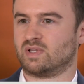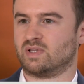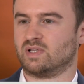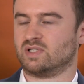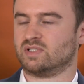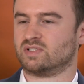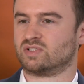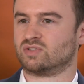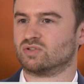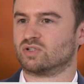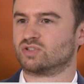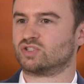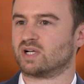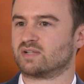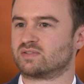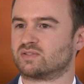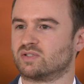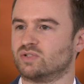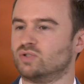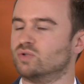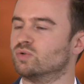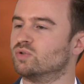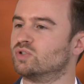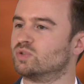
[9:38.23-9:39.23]
It's not just
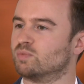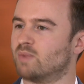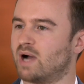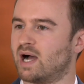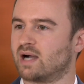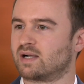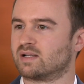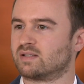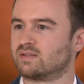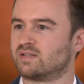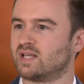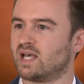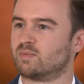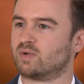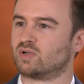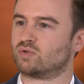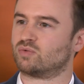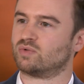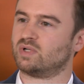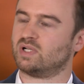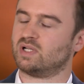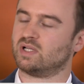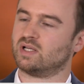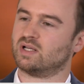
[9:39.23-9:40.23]
a huge market there, but
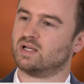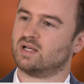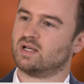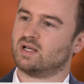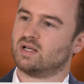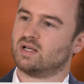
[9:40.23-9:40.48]
really